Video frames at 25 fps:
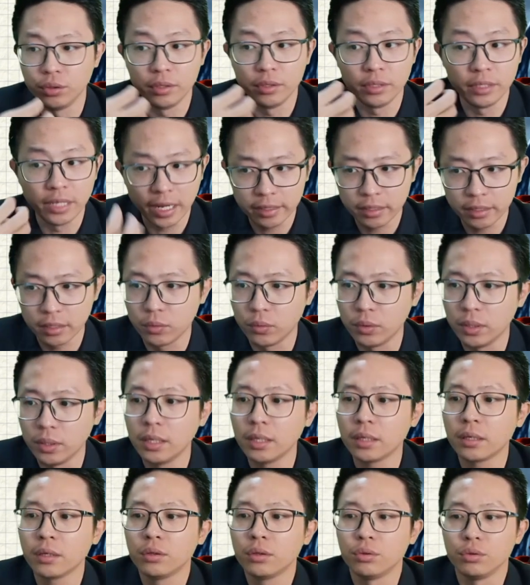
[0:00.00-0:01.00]
done the
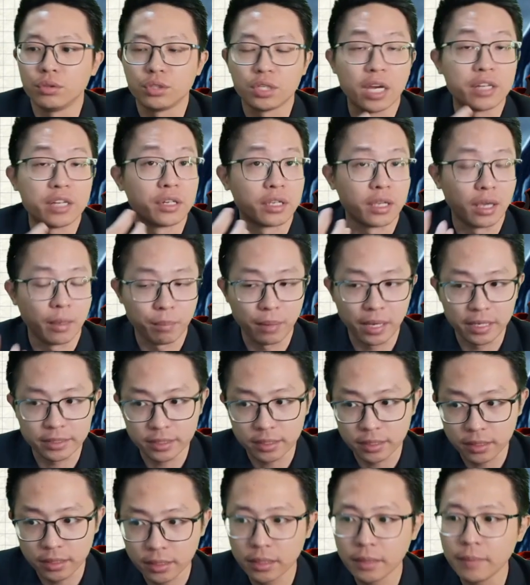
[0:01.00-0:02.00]
work to charge a
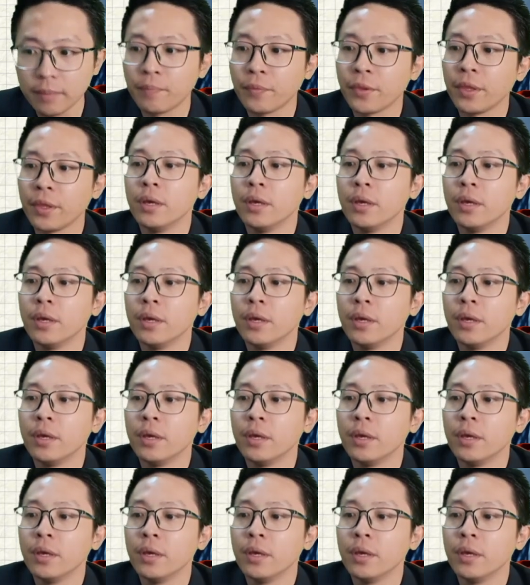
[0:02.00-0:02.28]
capacitor,